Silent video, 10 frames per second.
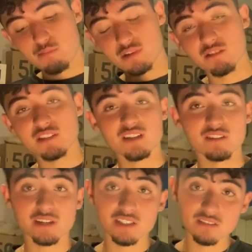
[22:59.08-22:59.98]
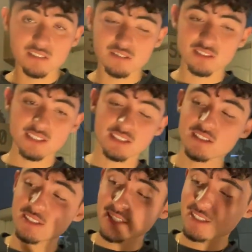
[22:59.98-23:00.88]
But I went on Grail as soon as
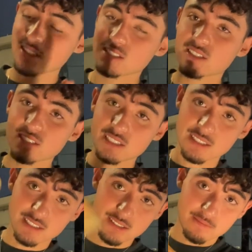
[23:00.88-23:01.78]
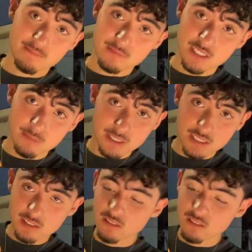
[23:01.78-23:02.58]
the day he got traded, and some dumbass